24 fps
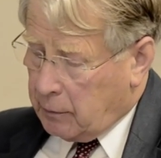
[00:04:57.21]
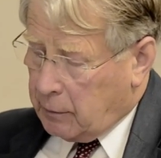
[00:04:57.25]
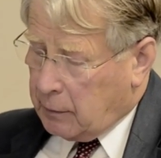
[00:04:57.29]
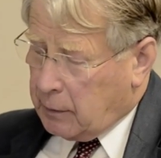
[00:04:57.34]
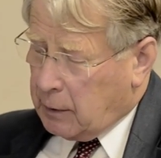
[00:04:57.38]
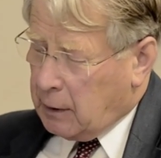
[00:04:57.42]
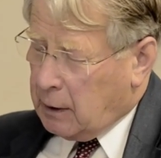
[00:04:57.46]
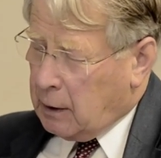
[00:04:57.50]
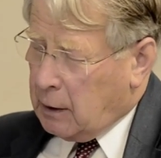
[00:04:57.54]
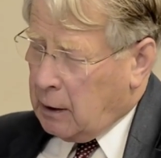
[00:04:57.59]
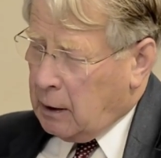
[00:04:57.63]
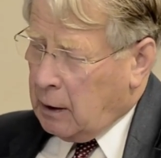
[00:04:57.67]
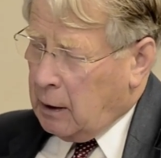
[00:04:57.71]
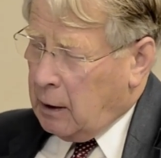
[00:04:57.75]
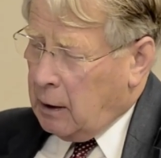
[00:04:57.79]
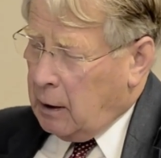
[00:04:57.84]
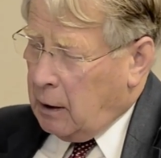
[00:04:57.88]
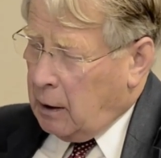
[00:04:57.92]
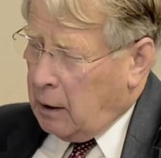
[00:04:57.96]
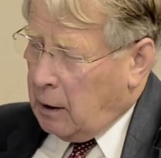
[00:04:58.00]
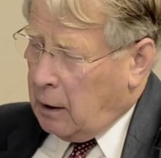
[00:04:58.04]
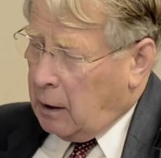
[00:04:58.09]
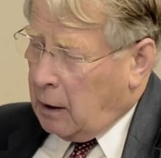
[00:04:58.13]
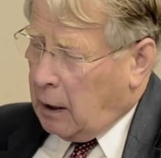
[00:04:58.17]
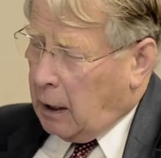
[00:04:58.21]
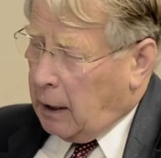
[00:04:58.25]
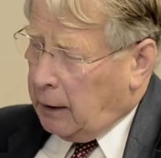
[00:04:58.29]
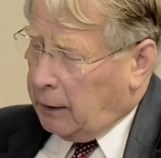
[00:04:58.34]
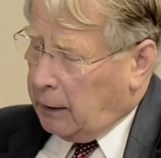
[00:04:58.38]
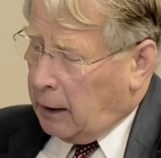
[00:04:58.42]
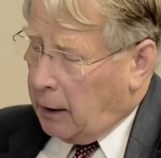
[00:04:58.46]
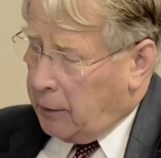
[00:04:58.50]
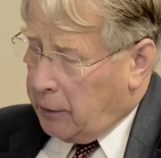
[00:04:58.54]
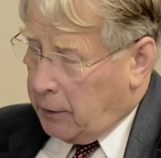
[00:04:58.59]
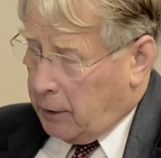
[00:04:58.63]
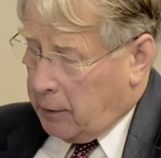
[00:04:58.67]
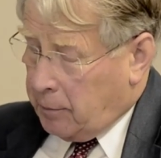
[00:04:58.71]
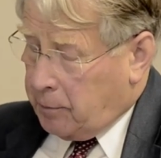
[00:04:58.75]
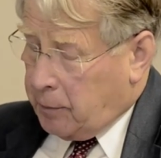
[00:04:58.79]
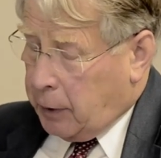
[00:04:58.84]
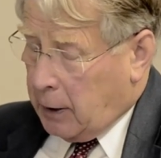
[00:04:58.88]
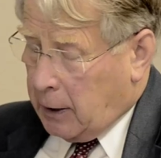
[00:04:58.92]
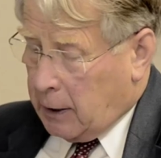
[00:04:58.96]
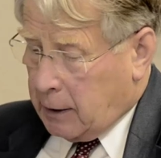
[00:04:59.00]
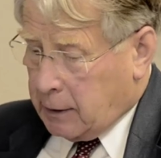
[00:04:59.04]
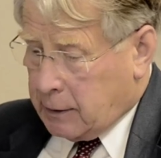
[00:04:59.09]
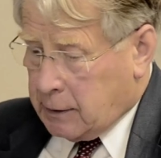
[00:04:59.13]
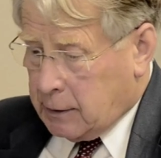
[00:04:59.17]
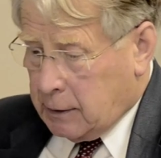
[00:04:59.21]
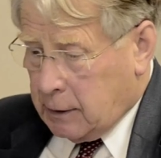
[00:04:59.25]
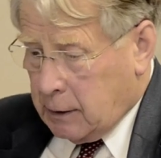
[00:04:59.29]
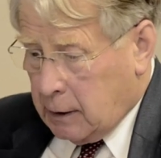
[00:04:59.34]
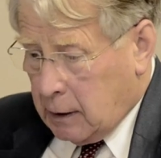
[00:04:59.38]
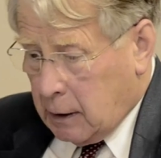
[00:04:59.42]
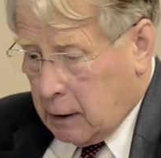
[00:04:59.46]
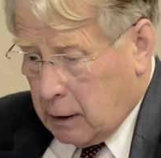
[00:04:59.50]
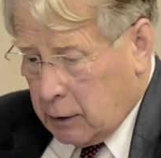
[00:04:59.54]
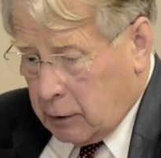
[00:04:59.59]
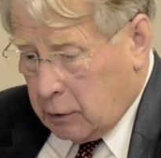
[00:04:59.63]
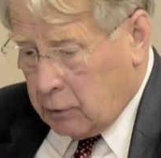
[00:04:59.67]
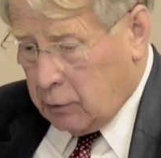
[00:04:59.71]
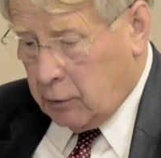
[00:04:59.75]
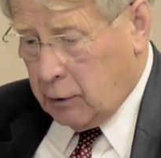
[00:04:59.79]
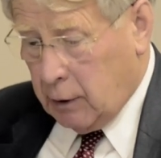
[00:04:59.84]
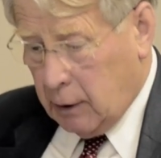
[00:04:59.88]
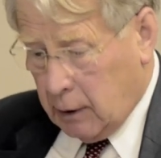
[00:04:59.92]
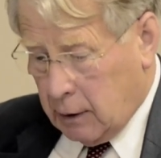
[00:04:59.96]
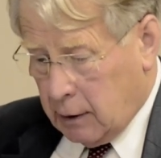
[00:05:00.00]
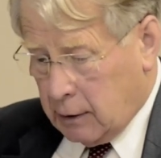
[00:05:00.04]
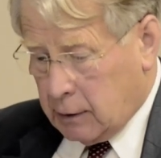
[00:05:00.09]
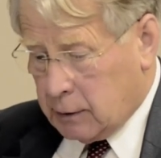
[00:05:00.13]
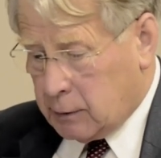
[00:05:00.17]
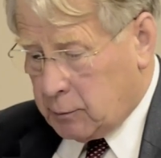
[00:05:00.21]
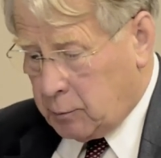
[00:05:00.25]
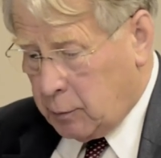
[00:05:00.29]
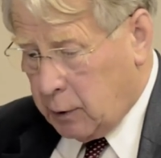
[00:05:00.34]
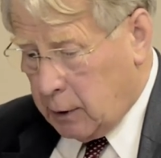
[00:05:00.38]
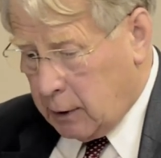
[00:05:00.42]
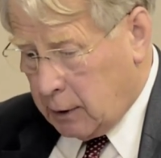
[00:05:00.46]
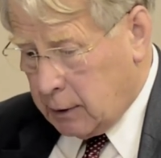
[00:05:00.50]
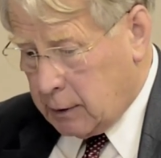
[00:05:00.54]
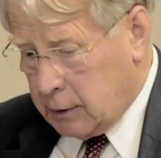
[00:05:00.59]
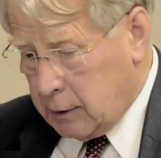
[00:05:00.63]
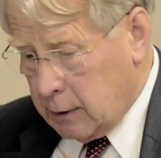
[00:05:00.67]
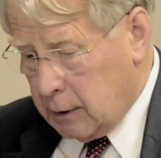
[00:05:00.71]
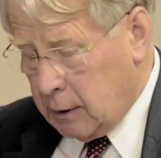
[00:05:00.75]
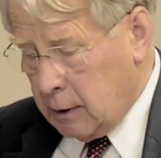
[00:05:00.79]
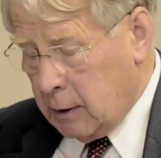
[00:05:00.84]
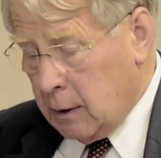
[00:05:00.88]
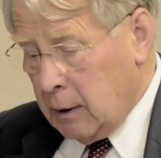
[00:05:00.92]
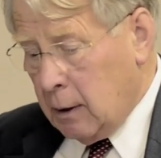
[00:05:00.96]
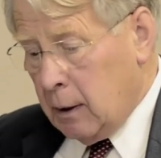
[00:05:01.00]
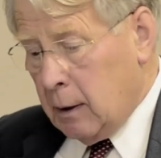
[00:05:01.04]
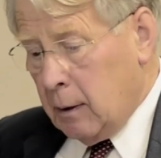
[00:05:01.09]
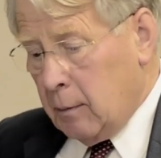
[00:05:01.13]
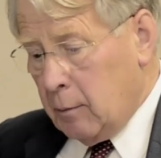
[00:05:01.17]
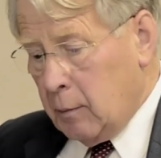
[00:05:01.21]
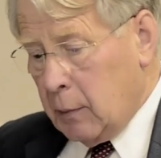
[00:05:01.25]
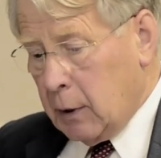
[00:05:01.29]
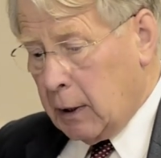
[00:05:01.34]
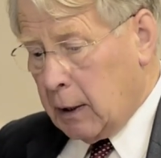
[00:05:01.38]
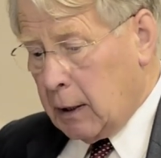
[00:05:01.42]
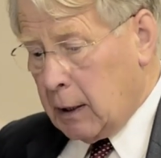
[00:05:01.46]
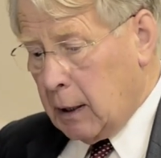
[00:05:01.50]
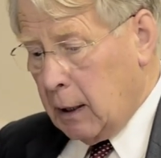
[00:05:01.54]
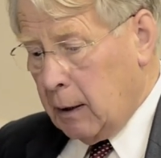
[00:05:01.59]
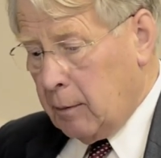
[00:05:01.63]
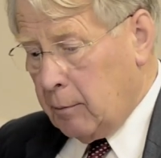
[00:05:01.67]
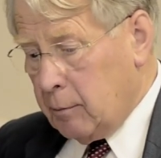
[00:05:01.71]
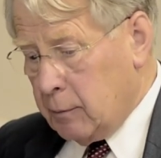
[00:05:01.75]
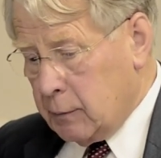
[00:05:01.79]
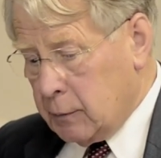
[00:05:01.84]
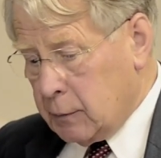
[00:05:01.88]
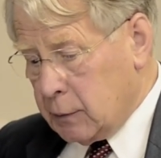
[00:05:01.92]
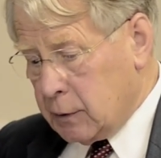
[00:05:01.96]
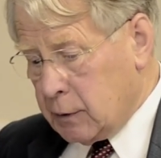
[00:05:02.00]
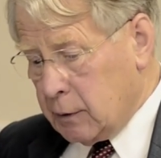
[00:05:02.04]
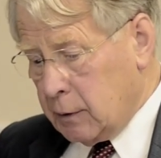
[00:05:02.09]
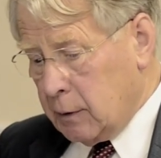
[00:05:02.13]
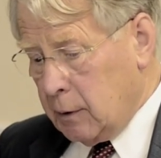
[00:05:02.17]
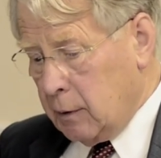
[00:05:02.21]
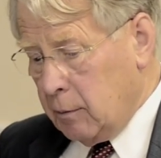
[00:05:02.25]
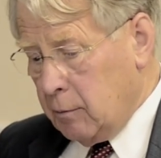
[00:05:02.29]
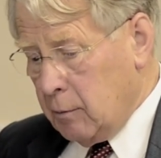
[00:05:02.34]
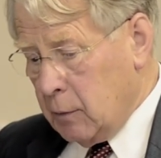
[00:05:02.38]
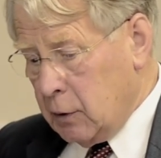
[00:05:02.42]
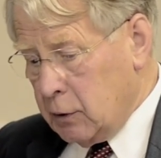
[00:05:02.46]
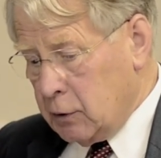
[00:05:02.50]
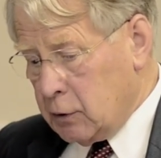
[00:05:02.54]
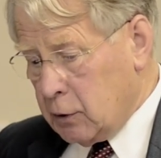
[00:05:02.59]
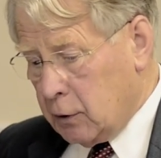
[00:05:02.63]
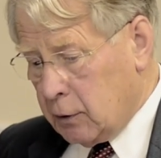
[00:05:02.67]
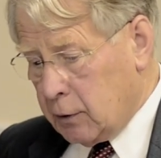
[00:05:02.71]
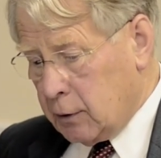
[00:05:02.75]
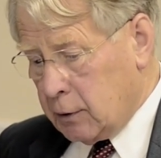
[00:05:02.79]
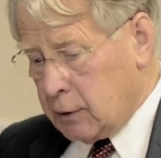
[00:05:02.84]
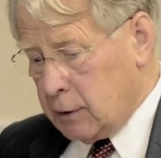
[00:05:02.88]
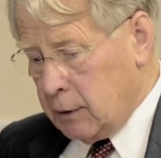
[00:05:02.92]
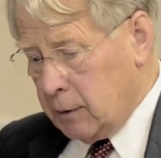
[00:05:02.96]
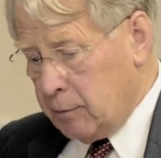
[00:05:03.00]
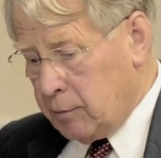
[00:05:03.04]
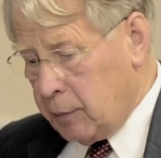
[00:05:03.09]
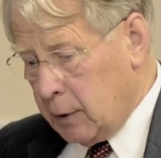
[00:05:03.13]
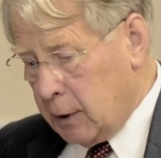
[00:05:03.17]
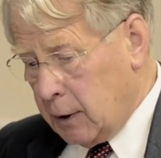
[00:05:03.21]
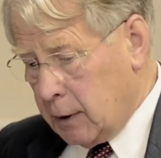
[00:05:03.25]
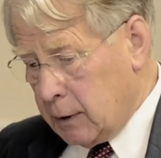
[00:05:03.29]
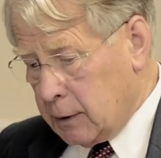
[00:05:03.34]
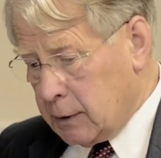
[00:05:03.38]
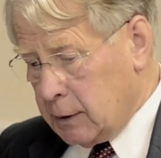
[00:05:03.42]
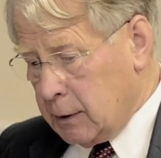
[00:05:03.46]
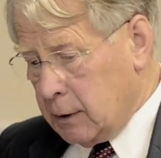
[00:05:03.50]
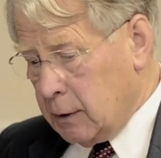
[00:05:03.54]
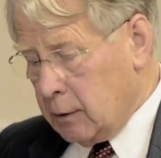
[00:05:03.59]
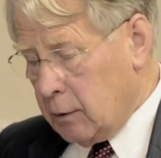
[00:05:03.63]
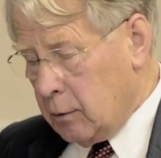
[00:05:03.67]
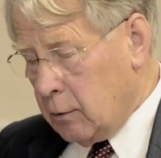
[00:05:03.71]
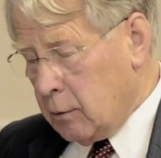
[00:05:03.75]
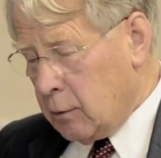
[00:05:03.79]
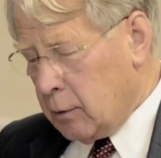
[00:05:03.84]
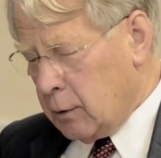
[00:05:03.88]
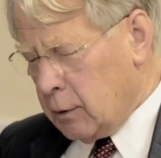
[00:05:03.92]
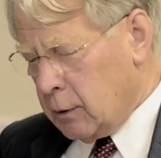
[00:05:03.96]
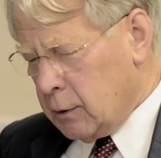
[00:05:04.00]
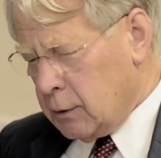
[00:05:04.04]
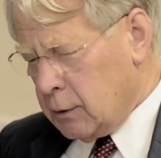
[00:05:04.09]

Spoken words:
the another party, a unionist party, becomes the majority party, or